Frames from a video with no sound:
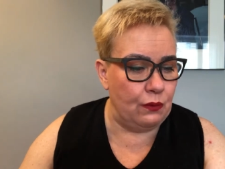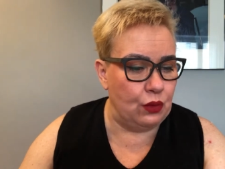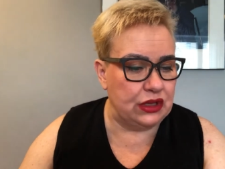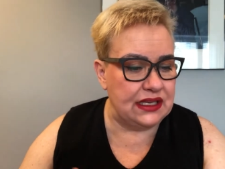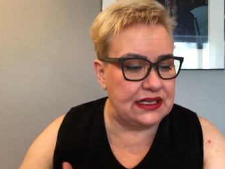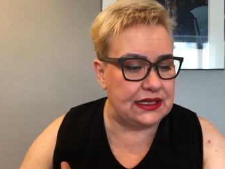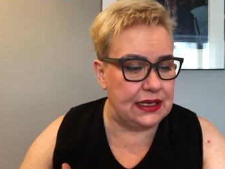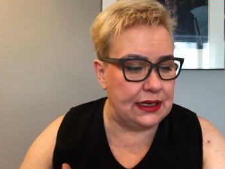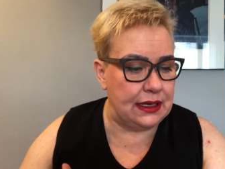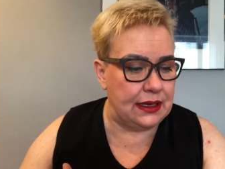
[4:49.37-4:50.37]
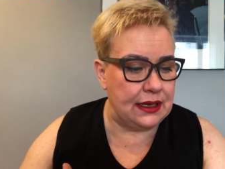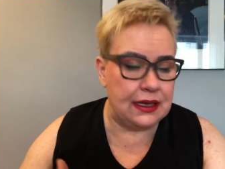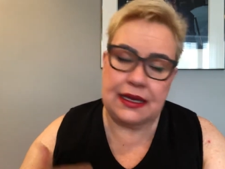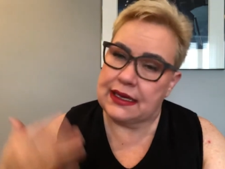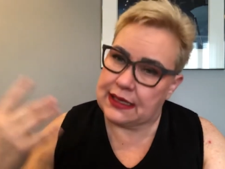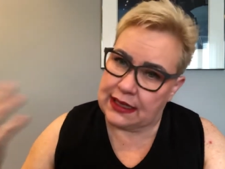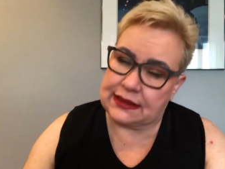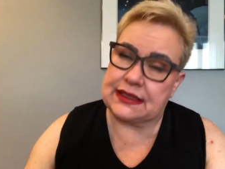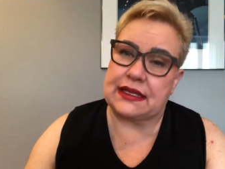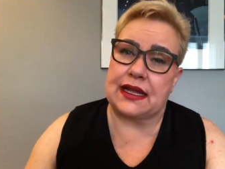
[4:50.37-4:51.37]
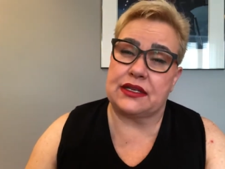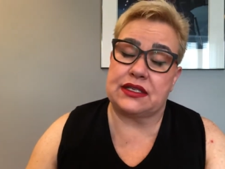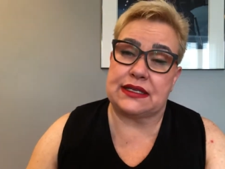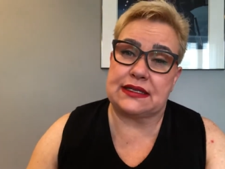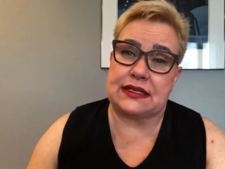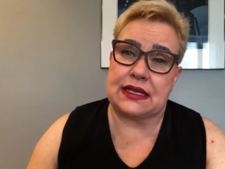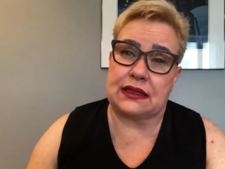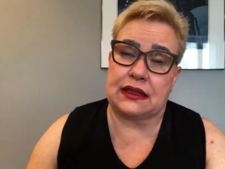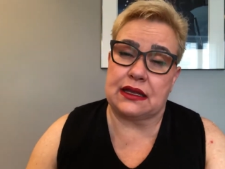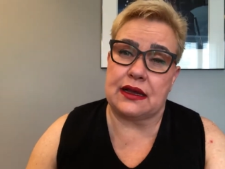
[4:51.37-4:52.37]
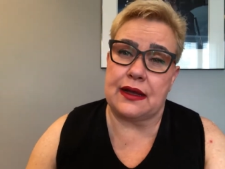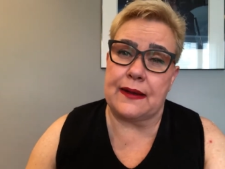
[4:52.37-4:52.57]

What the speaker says: what is the next stage is that